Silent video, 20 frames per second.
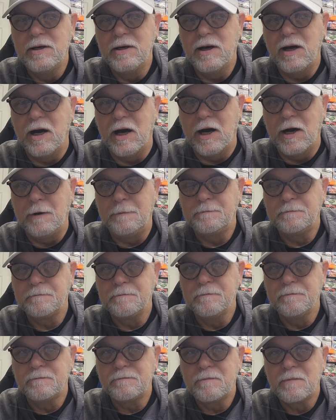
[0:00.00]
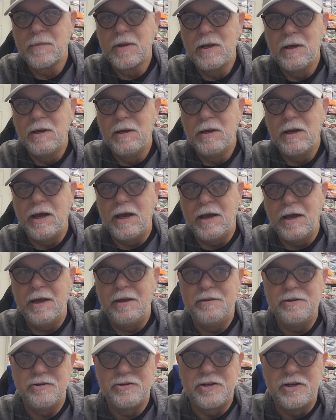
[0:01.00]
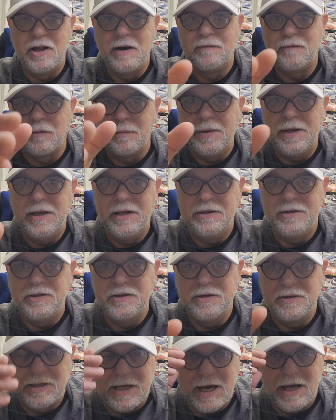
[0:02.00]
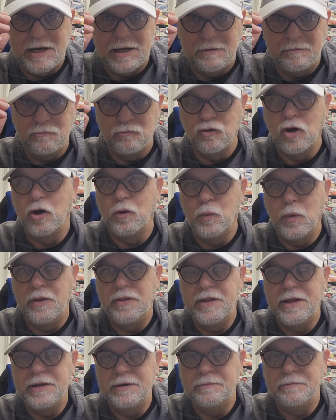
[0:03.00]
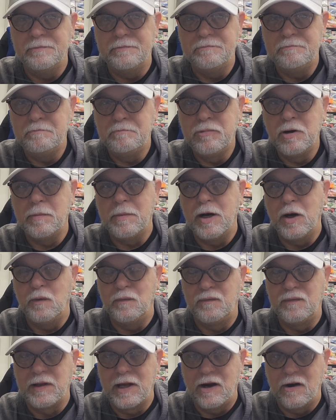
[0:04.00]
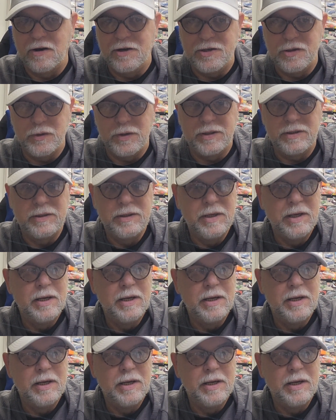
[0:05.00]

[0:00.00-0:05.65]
And there's enough for me to kind of run with it and put my own flair into it.